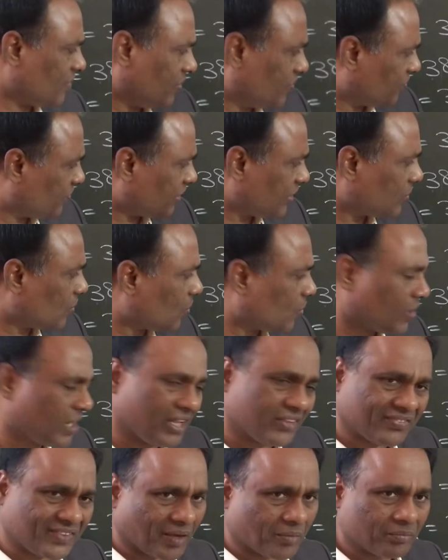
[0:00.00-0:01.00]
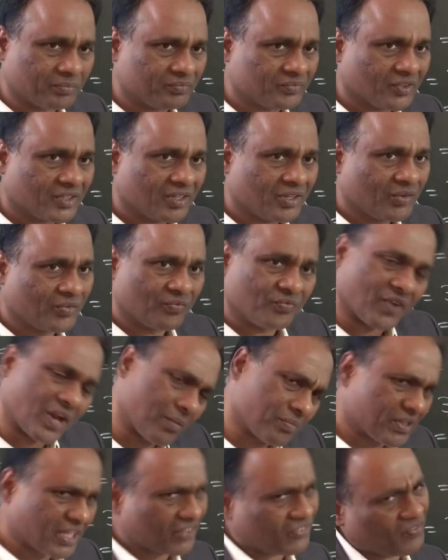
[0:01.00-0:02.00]
We know only sum.
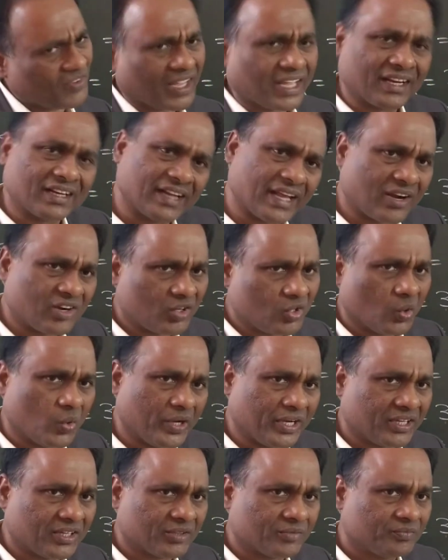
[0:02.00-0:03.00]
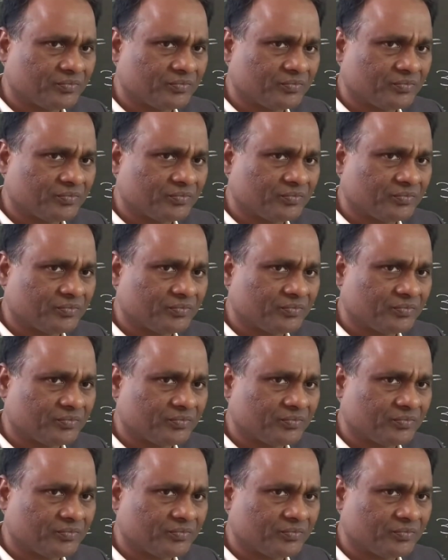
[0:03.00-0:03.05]
From this we can do it.